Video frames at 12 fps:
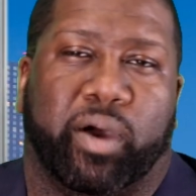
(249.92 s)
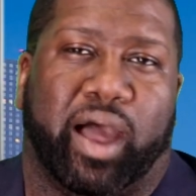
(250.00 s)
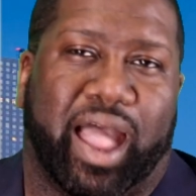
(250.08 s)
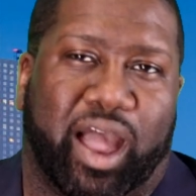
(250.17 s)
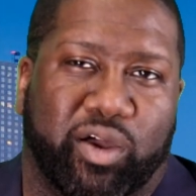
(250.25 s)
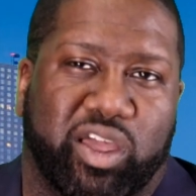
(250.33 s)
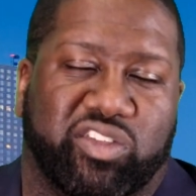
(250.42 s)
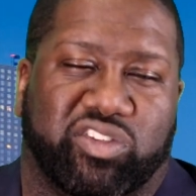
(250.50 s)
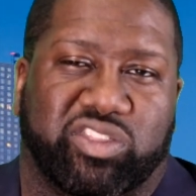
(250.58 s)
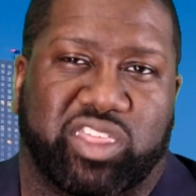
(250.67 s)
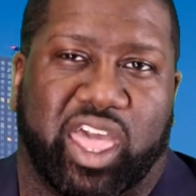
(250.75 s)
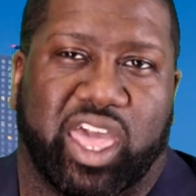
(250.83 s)
But how
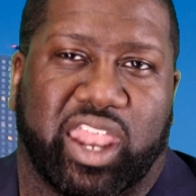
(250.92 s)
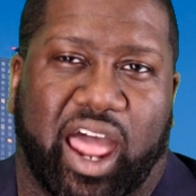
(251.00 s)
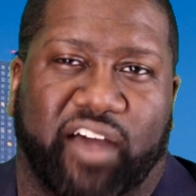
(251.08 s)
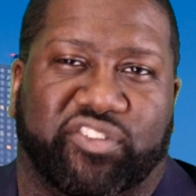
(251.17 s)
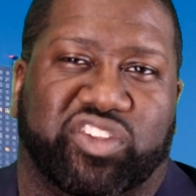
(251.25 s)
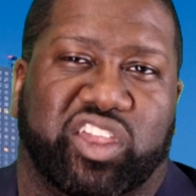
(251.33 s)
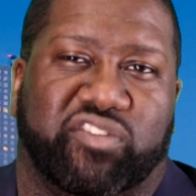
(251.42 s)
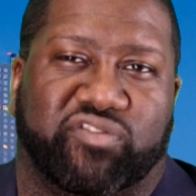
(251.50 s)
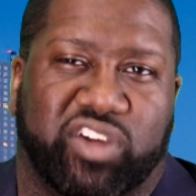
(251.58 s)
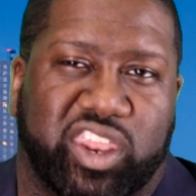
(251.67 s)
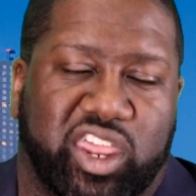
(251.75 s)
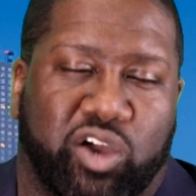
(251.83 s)
is it that I've
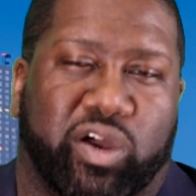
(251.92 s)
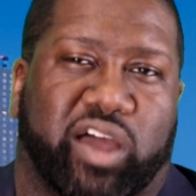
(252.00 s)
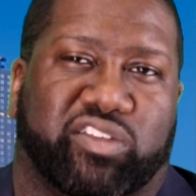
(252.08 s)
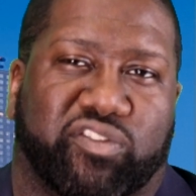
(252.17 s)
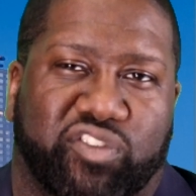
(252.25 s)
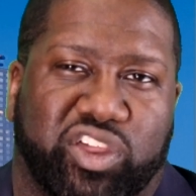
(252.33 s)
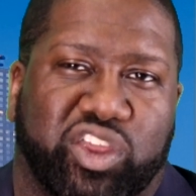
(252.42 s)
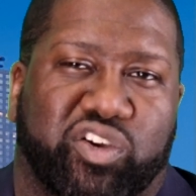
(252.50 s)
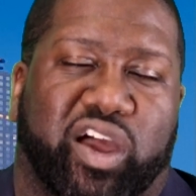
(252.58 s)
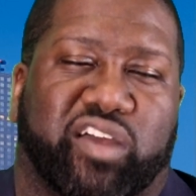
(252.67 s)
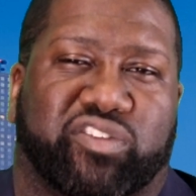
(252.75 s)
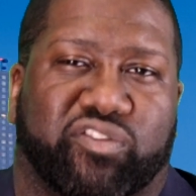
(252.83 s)
seen video after
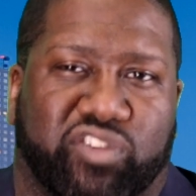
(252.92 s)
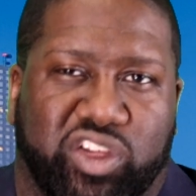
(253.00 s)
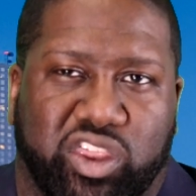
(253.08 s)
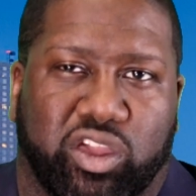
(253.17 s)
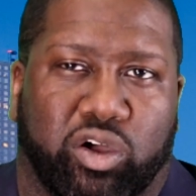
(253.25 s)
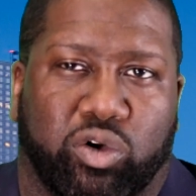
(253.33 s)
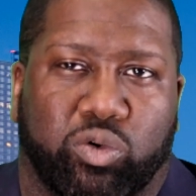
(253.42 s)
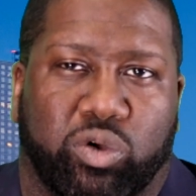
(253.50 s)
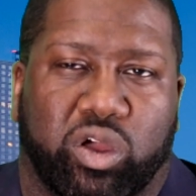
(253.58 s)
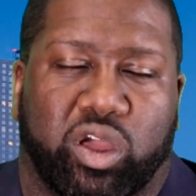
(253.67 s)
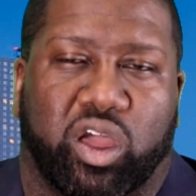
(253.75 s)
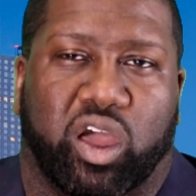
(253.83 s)
video after
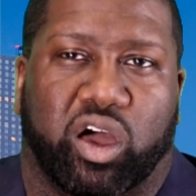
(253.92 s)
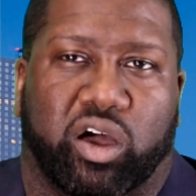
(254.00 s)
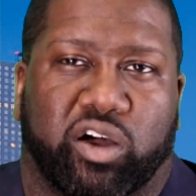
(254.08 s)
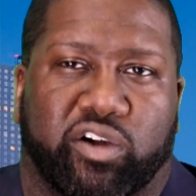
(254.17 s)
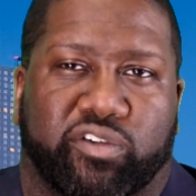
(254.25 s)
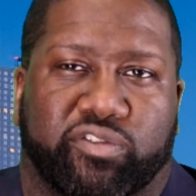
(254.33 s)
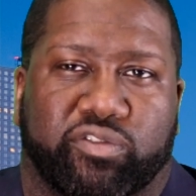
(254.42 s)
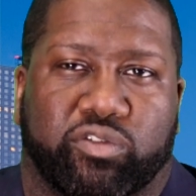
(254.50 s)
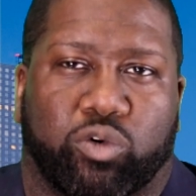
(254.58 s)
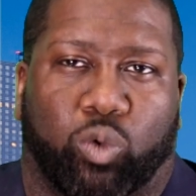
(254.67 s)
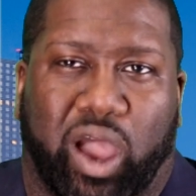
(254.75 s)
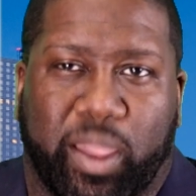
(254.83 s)
video of
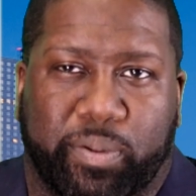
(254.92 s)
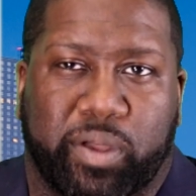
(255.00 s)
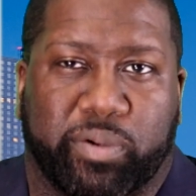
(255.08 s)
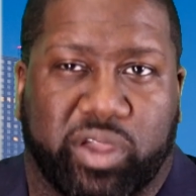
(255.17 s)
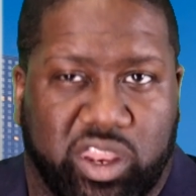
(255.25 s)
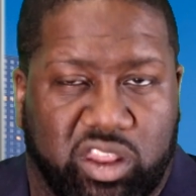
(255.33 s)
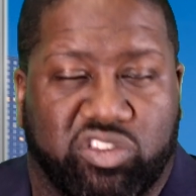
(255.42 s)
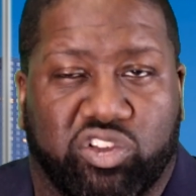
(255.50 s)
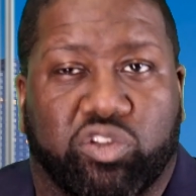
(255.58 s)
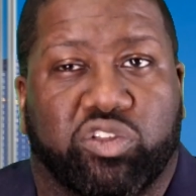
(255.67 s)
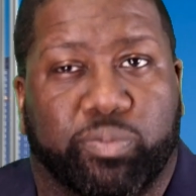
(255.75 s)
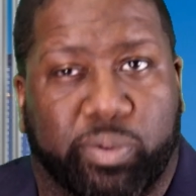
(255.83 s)
white people getting
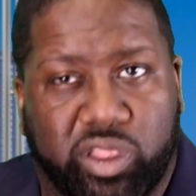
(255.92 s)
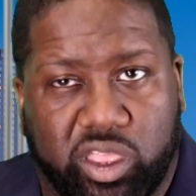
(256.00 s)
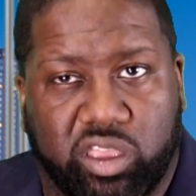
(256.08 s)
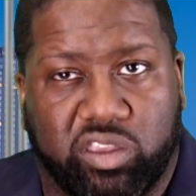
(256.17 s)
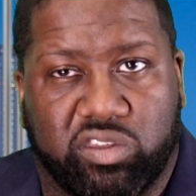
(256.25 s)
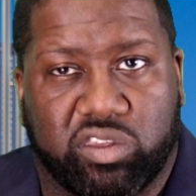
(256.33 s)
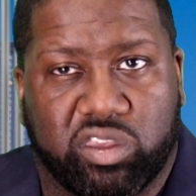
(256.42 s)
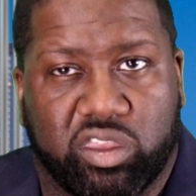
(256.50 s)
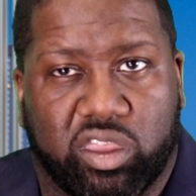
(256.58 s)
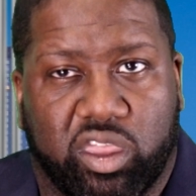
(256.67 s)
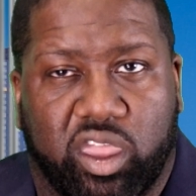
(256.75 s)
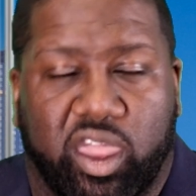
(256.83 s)
into the police
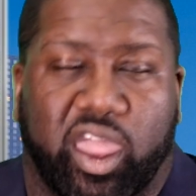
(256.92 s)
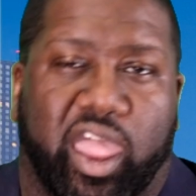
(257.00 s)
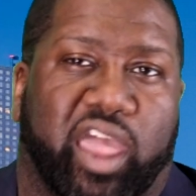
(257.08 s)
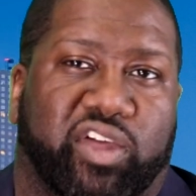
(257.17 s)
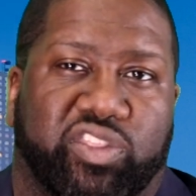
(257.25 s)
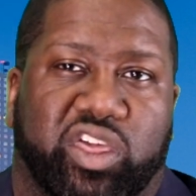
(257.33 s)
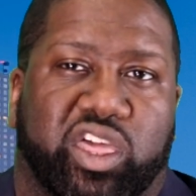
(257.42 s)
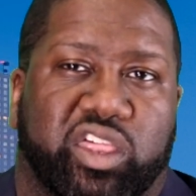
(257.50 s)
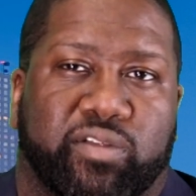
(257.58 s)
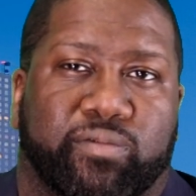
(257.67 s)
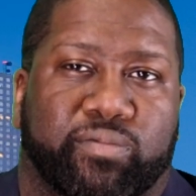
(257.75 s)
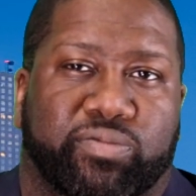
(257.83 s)
and
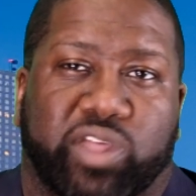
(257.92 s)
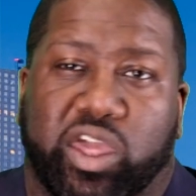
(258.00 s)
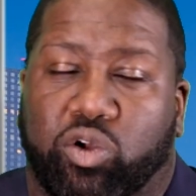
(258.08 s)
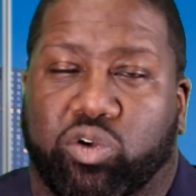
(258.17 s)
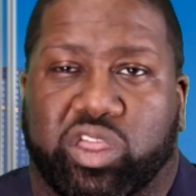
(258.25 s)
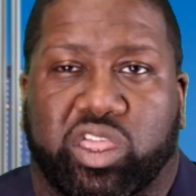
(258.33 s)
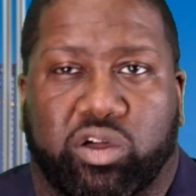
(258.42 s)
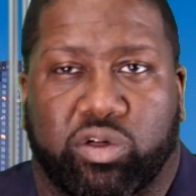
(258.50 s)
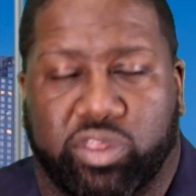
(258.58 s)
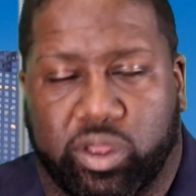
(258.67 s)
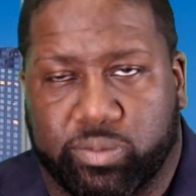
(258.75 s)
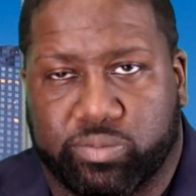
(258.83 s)
then they don't
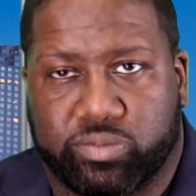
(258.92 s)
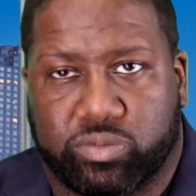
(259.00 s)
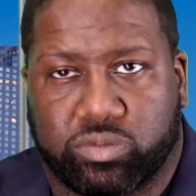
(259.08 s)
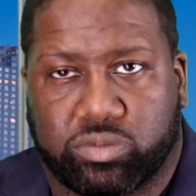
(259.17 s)
kill them?